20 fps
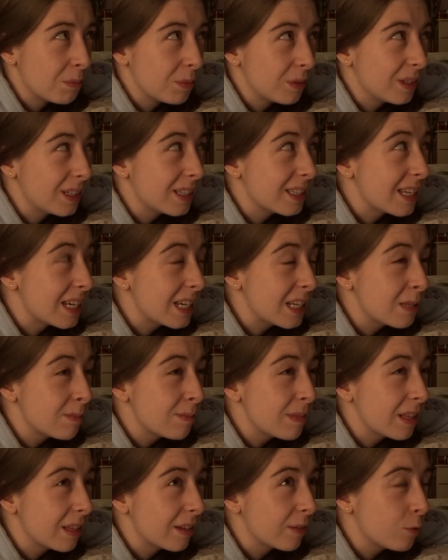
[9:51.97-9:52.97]
but it takes
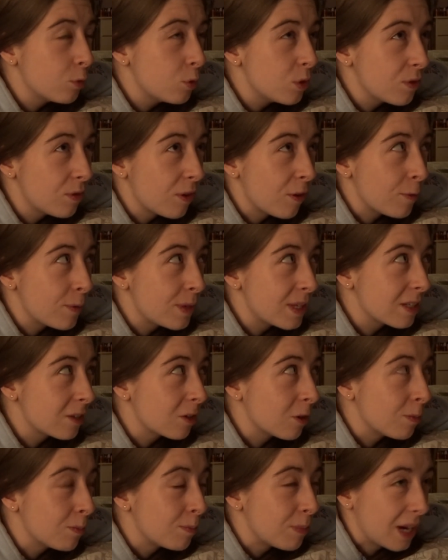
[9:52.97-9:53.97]
me like 45 minutes
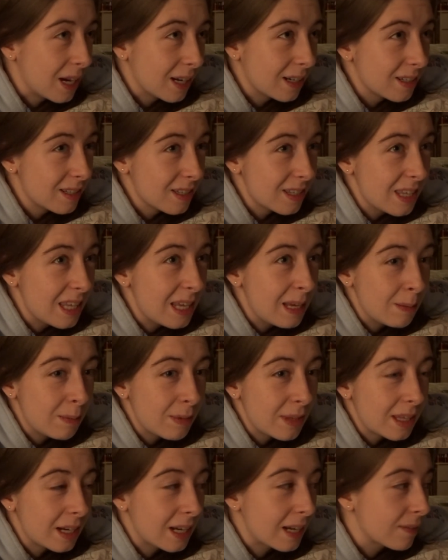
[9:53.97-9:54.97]
to go back to sleep
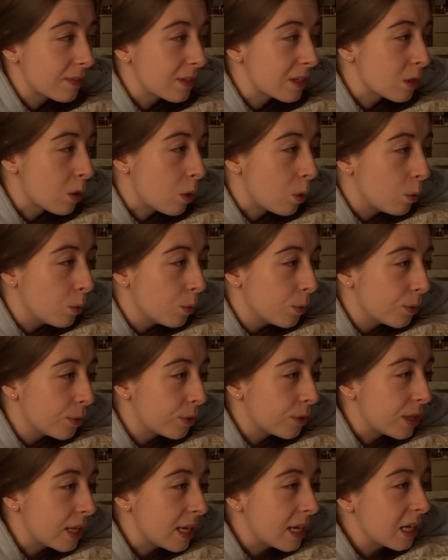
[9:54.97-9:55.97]
and then I have this whole
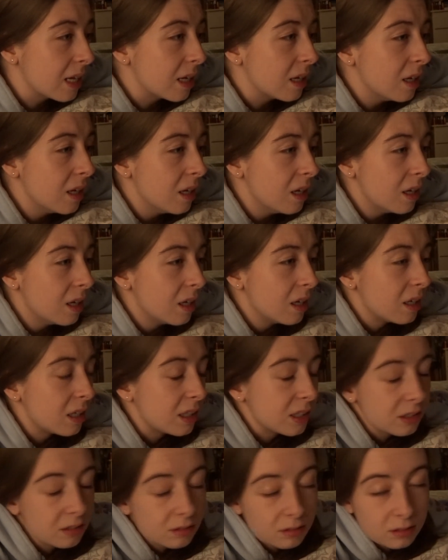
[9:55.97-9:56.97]
thing. Ugh.